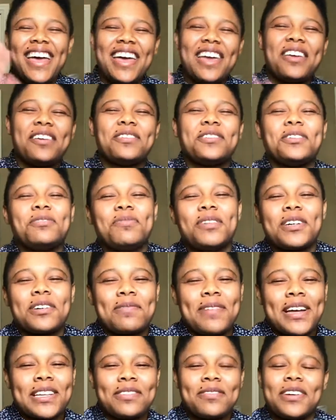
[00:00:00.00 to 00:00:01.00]
Hey YouTube,
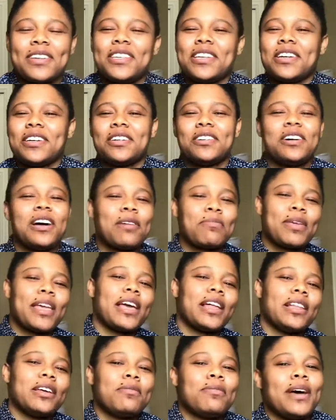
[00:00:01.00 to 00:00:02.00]
welcome back to my channel. I'm
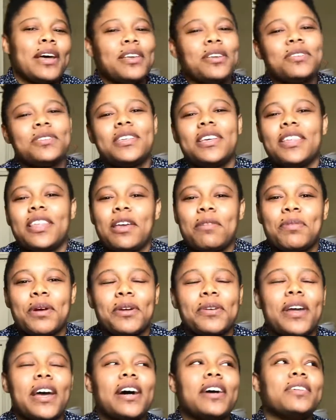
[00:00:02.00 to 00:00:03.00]
Caleb. I use he, they
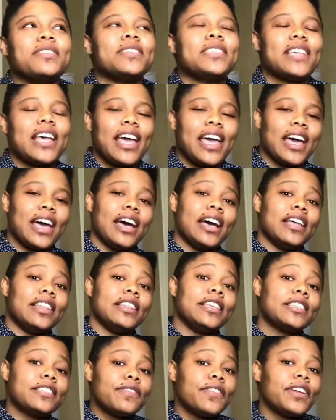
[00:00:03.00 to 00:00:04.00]
pronouns,
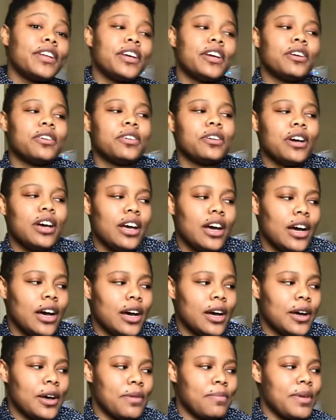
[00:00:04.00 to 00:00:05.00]
and this video
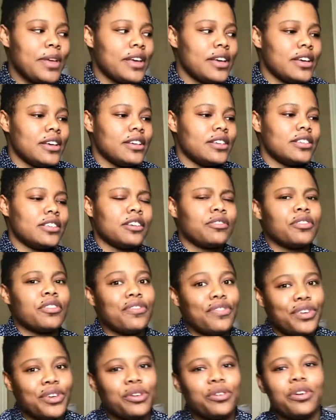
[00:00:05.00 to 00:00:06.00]
is a
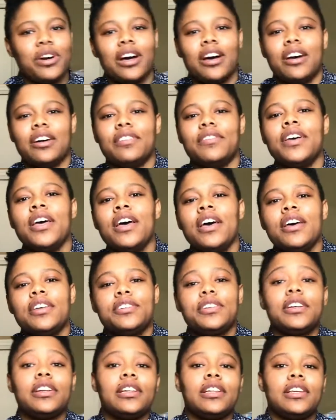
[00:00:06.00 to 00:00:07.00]
review of
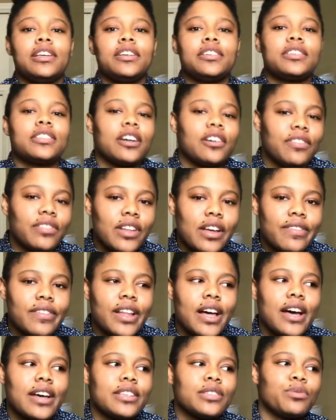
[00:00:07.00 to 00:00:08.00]
Jenilee's self-love
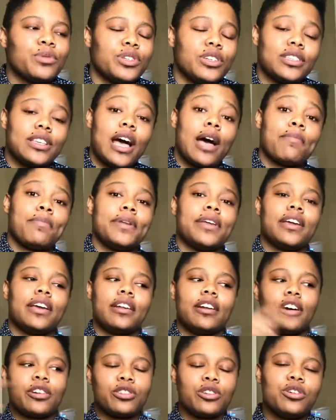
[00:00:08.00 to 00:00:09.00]
class, which is happening
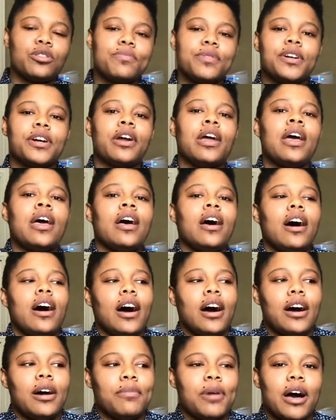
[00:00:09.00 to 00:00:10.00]
in October.
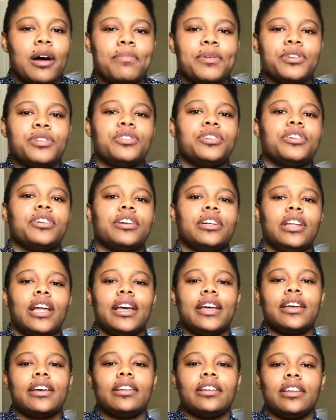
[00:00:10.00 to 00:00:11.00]
I'll be sure to
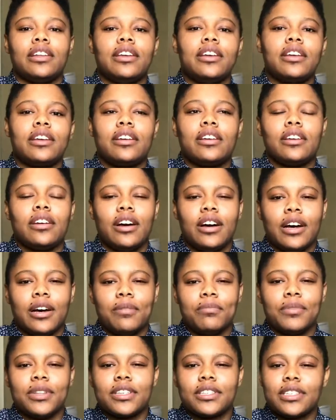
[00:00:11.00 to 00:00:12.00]
link
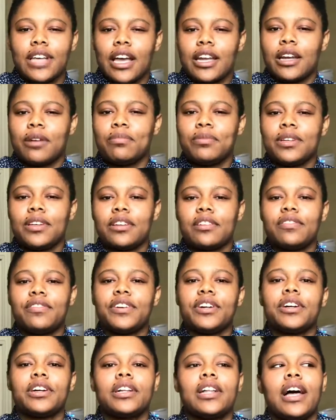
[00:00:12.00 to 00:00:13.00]
the sign-up link
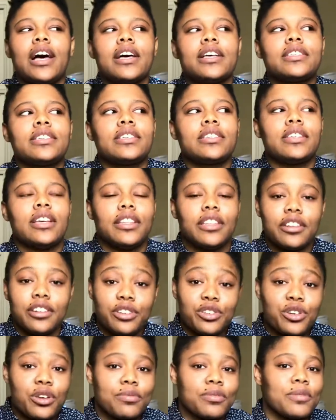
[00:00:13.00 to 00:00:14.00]
for her class in the
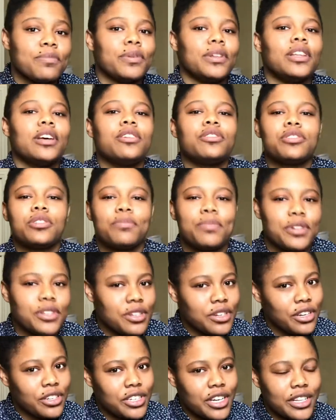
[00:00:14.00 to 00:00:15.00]
description below, so be
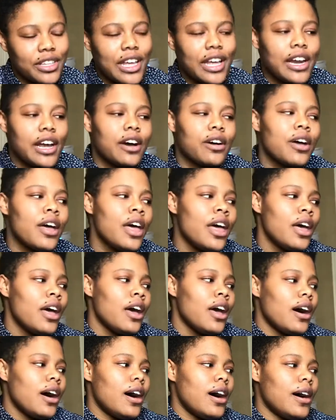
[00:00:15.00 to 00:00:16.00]
sure to check that out.
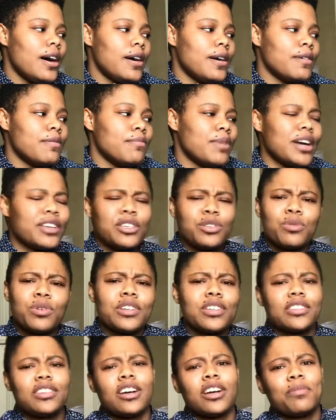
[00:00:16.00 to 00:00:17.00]
But I just
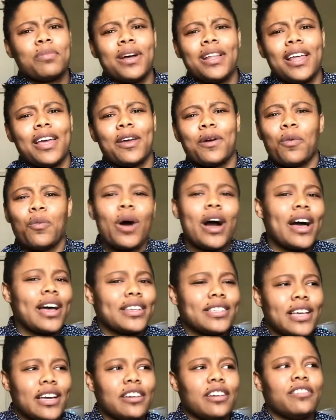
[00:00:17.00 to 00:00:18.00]
wanted to talk about why I
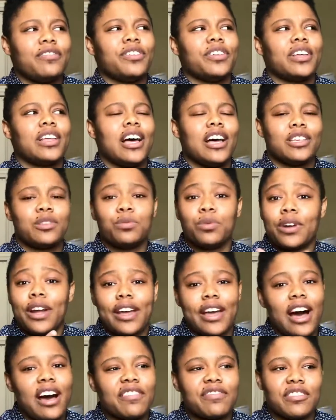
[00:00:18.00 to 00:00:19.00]
signed up for the class, what I
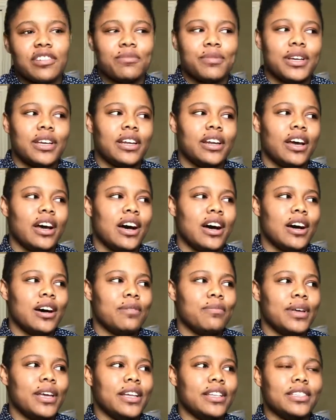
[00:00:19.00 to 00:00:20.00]
got from it,
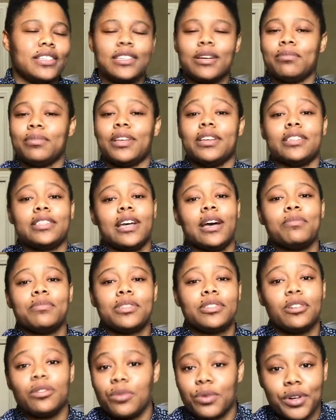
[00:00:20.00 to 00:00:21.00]
and some things that I'm
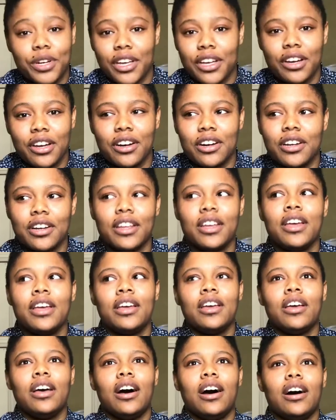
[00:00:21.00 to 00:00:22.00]
still working on
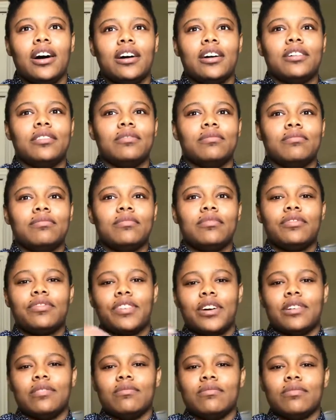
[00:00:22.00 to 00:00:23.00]

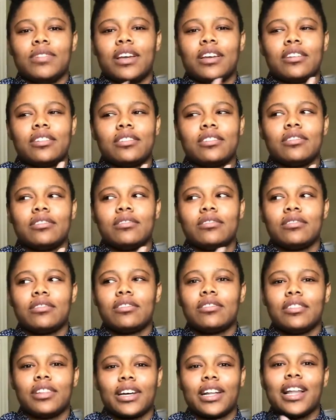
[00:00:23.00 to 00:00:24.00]
from
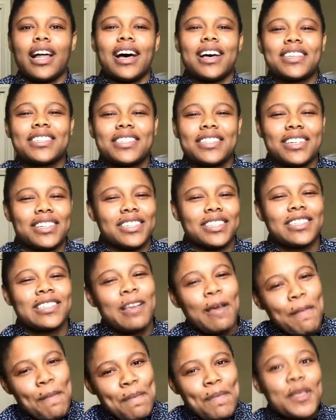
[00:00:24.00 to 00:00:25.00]
the class, because
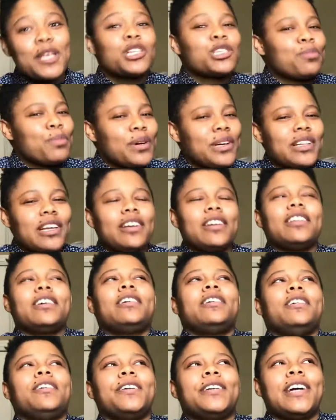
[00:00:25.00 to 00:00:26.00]
spoiler
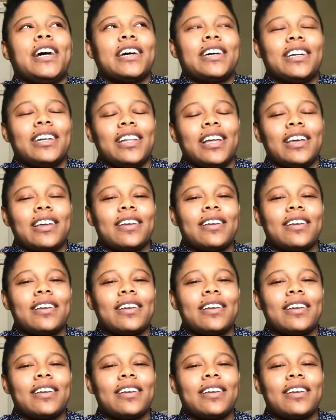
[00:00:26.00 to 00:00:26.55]
alert, you're not gonna